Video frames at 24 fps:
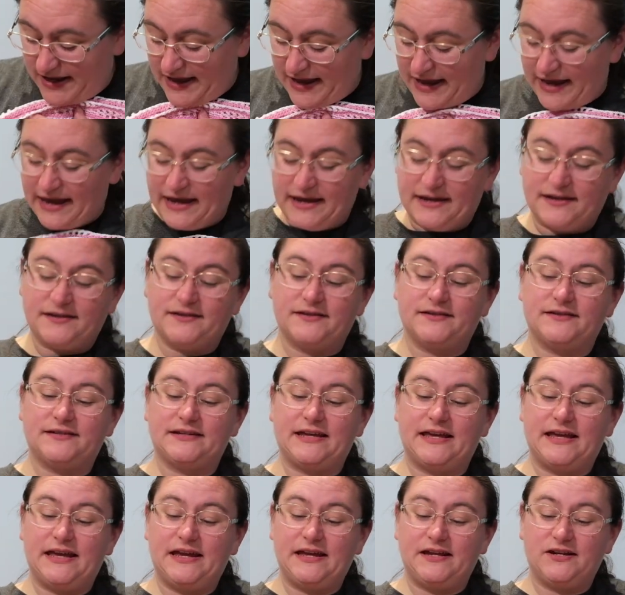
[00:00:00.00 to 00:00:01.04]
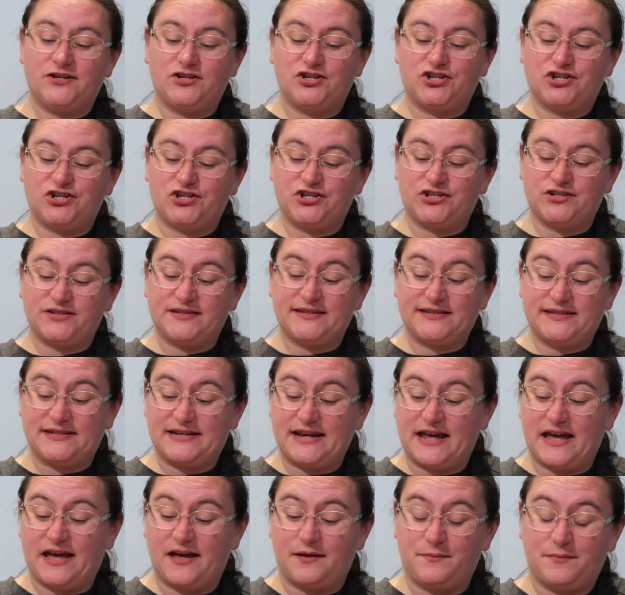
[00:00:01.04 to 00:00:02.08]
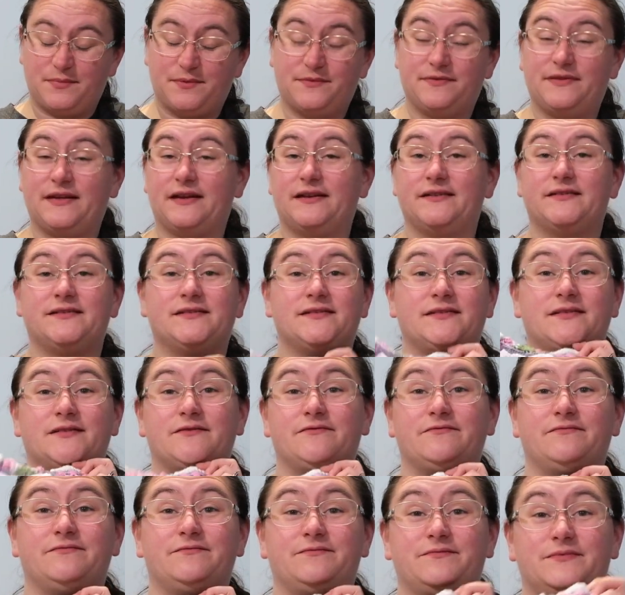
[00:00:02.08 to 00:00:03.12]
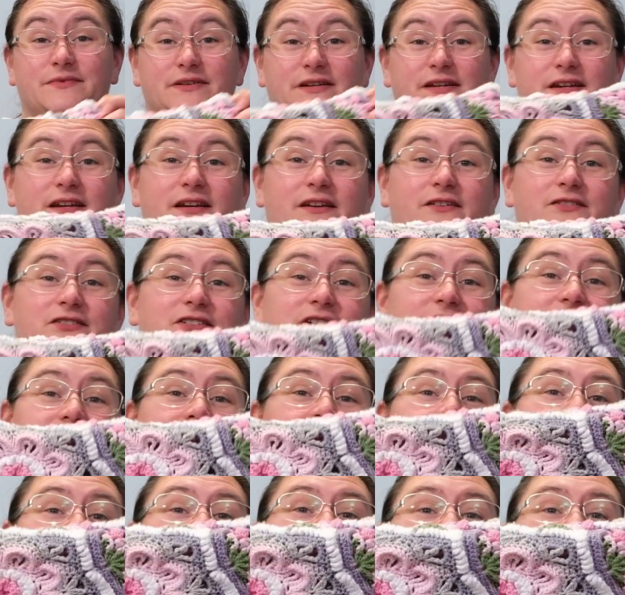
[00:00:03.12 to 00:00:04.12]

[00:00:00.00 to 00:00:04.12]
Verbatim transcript: And each step there's, you know, she's